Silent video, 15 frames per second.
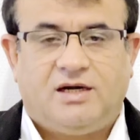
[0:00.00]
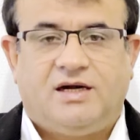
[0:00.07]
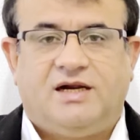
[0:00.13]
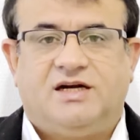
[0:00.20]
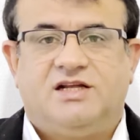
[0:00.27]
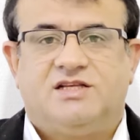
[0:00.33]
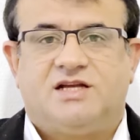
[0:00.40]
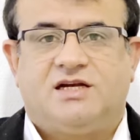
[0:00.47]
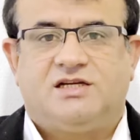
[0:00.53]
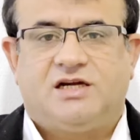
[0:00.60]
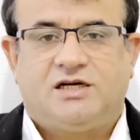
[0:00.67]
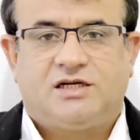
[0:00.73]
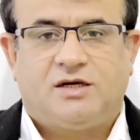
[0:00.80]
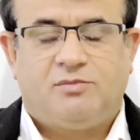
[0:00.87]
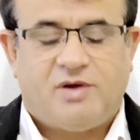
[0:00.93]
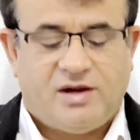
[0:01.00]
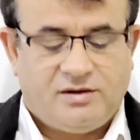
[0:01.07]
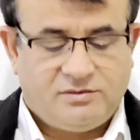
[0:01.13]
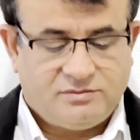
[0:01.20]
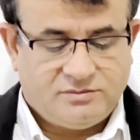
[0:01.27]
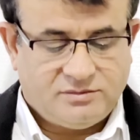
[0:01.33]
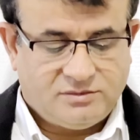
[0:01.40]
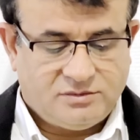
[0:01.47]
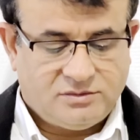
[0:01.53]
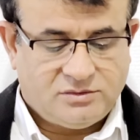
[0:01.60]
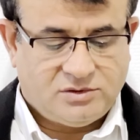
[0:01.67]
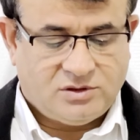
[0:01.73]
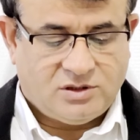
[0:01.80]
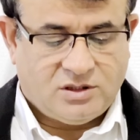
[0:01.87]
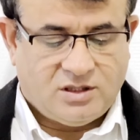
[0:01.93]
Ladies and gentlemen,
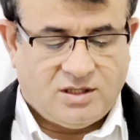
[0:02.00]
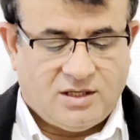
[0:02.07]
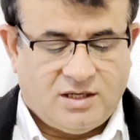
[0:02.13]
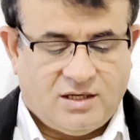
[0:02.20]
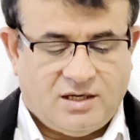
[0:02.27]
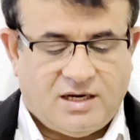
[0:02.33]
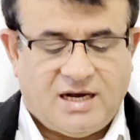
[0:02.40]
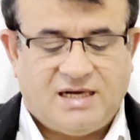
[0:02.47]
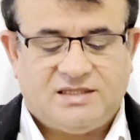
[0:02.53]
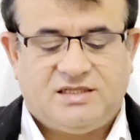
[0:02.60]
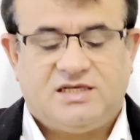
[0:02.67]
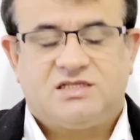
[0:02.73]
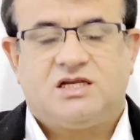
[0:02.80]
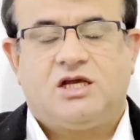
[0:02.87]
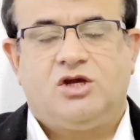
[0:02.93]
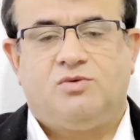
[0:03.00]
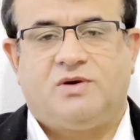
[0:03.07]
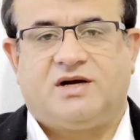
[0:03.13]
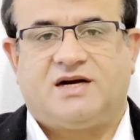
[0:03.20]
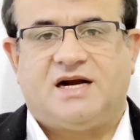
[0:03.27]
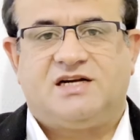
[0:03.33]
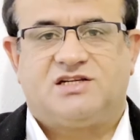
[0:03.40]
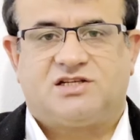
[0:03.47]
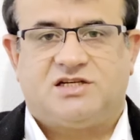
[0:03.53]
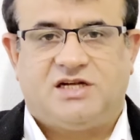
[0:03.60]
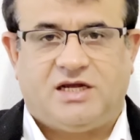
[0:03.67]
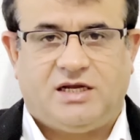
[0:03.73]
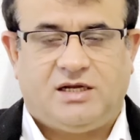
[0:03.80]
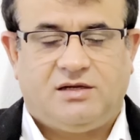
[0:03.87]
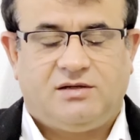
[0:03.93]
on this Human Rights
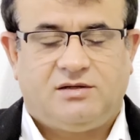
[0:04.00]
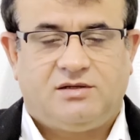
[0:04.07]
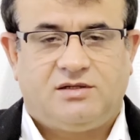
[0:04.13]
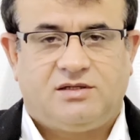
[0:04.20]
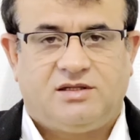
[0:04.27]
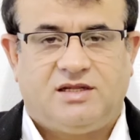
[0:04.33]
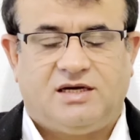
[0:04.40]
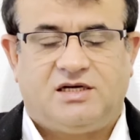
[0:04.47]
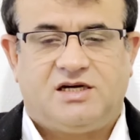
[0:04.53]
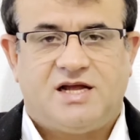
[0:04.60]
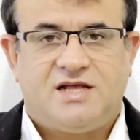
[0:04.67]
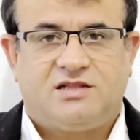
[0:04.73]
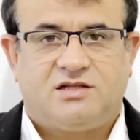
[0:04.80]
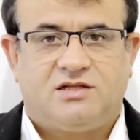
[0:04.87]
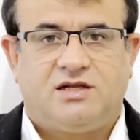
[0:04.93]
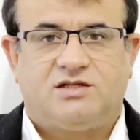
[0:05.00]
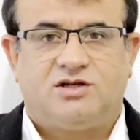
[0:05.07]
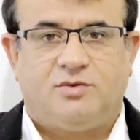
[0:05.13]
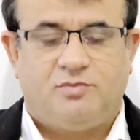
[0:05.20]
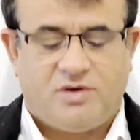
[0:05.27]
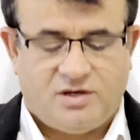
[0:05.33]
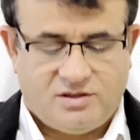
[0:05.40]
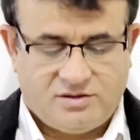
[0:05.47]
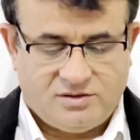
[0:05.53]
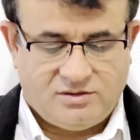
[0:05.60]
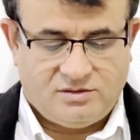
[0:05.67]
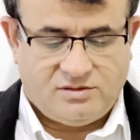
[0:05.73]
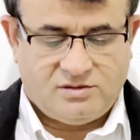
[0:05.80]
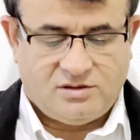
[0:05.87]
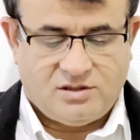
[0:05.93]
Day, the 10th December,
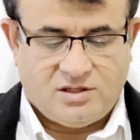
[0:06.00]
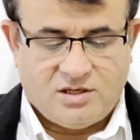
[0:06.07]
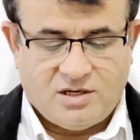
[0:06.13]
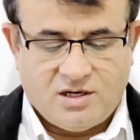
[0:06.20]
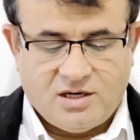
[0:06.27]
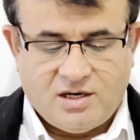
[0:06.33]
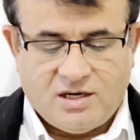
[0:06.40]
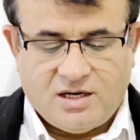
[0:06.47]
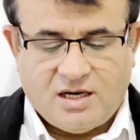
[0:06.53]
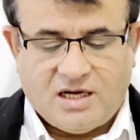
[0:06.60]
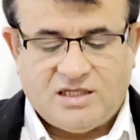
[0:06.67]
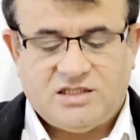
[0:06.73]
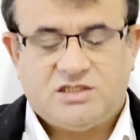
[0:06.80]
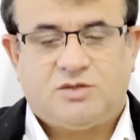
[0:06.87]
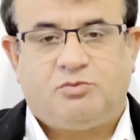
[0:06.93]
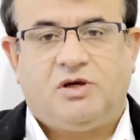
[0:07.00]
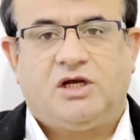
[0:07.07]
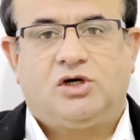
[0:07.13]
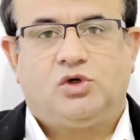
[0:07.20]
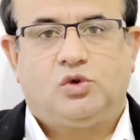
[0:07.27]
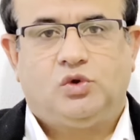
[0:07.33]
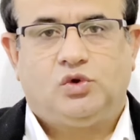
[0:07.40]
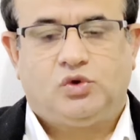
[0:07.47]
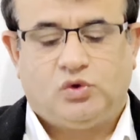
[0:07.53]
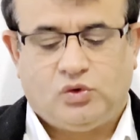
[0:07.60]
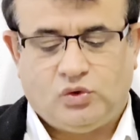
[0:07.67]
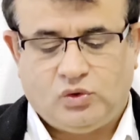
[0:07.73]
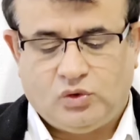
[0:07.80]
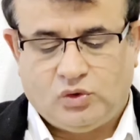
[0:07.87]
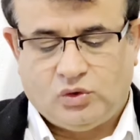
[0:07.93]
I speak to
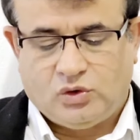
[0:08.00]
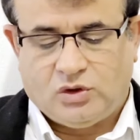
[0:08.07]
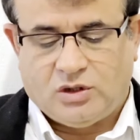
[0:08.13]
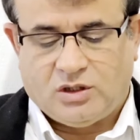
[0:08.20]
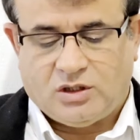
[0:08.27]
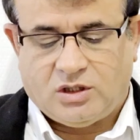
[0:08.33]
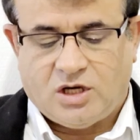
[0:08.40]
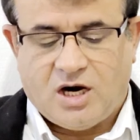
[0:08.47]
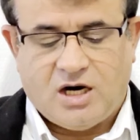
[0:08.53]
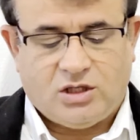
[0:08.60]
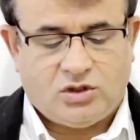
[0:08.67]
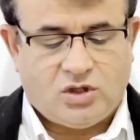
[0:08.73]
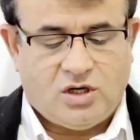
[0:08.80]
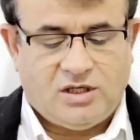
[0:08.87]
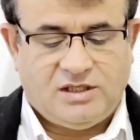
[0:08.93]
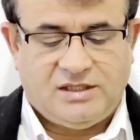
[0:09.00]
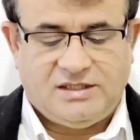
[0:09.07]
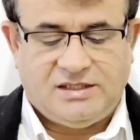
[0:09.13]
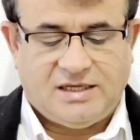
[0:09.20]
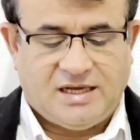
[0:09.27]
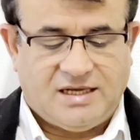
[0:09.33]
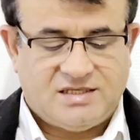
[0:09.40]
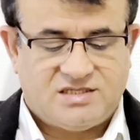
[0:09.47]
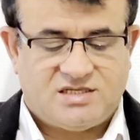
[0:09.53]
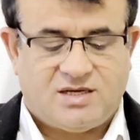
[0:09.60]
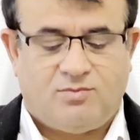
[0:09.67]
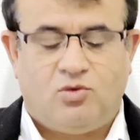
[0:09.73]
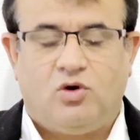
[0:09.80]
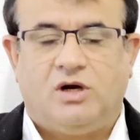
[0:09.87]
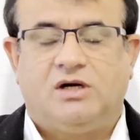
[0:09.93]
you not only as
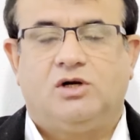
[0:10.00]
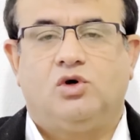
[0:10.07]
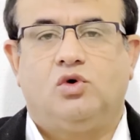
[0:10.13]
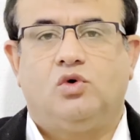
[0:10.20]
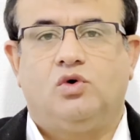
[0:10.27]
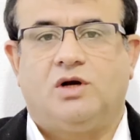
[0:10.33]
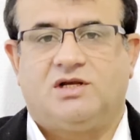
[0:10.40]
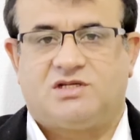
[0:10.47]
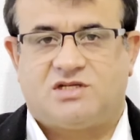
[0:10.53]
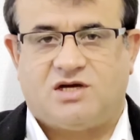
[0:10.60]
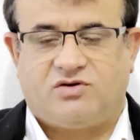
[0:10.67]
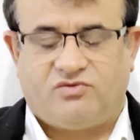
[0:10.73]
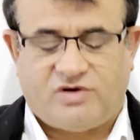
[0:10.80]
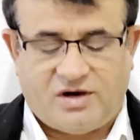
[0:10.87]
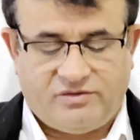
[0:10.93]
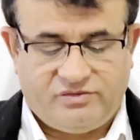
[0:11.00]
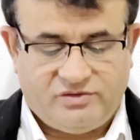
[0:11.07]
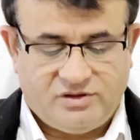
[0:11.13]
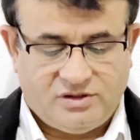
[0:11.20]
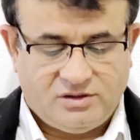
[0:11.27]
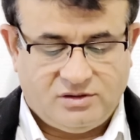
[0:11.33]
someone who has survived,